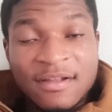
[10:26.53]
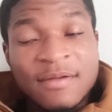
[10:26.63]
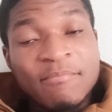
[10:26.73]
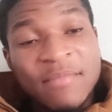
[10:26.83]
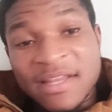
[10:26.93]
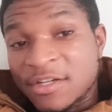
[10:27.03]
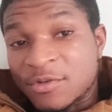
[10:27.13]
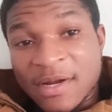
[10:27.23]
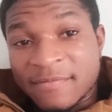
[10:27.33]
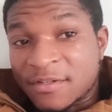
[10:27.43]
Many
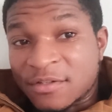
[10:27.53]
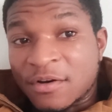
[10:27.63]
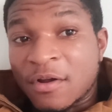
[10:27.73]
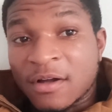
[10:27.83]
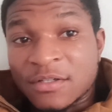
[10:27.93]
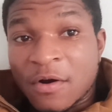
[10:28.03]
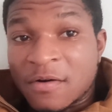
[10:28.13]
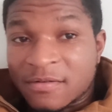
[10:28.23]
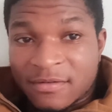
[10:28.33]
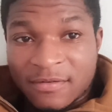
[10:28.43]
drivers are not
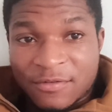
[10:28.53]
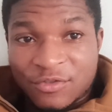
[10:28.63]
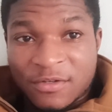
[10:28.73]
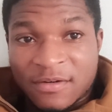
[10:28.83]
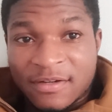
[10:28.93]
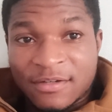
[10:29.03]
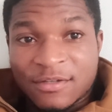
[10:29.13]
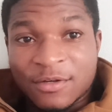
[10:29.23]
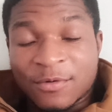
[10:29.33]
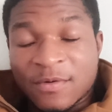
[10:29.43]
on on a Sunday,
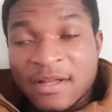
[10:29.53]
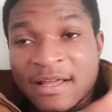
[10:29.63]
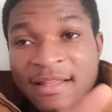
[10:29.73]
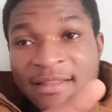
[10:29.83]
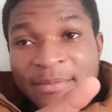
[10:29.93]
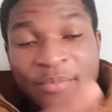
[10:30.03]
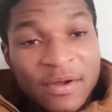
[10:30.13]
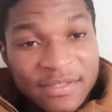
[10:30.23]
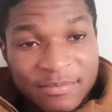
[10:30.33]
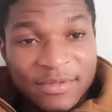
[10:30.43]
so the
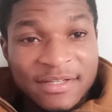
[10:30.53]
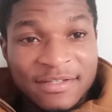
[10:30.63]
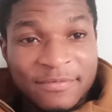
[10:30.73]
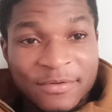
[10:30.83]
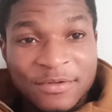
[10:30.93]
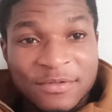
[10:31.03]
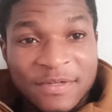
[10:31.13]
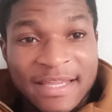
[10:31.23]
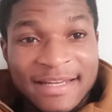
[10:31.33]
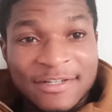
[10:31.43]
possibility for you to
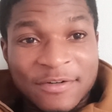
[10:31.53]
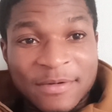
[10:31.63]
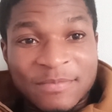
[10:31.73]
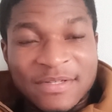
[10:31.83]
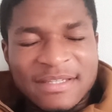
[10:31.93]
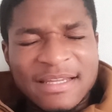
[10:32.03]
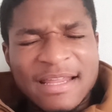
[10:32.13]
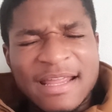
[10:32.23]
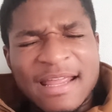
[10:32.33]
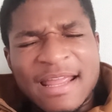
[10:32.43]
get trips
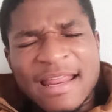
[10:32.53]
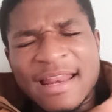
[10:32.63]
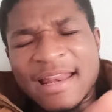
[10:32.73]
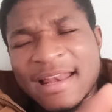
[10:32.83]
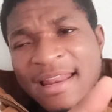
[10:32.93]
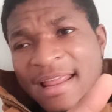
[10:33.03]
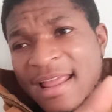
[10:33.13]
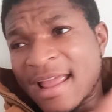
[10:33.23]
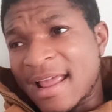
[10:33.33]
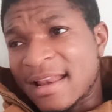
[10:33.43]
in
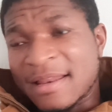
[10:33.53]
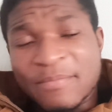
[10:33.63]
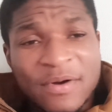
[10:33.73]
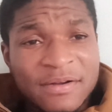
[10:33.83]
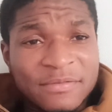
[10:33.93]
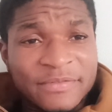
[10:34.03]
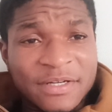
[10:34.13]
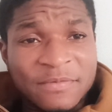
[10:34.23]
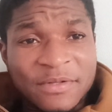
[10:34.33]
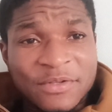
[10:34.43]
any part of
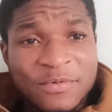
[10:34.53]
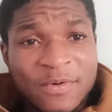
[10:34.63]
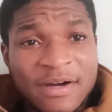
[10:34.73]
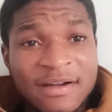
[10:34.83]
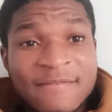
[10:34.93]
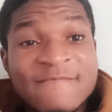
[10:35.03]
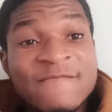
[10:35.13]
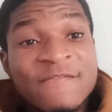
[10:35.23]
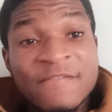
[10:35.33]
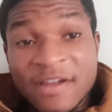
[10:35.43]
town that you are
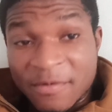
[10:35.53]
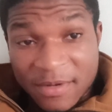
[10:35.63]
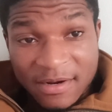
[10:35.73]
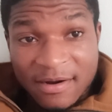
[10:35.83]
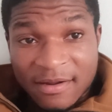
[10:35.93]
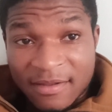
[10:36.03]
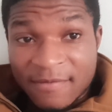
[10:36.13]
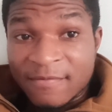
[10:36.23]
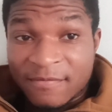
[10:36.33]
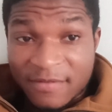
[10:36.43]
very high
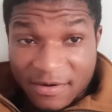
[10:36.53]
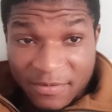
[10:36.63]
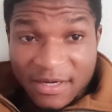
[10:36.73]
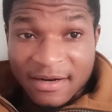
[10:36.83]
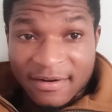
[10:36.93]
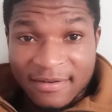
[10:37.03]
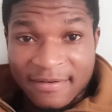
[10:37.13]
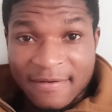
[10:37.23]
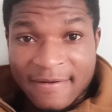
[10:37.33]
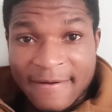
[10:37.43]
very high
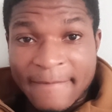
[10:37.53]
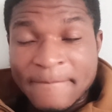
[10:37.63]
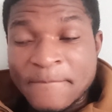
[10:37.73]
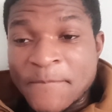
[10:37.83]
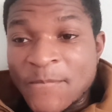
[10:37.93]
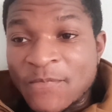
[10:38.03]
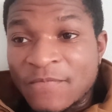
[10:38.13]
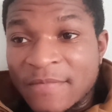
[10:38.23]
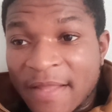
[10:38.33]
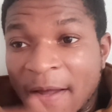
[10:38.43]
okay
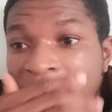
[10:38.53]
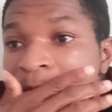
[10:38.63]
now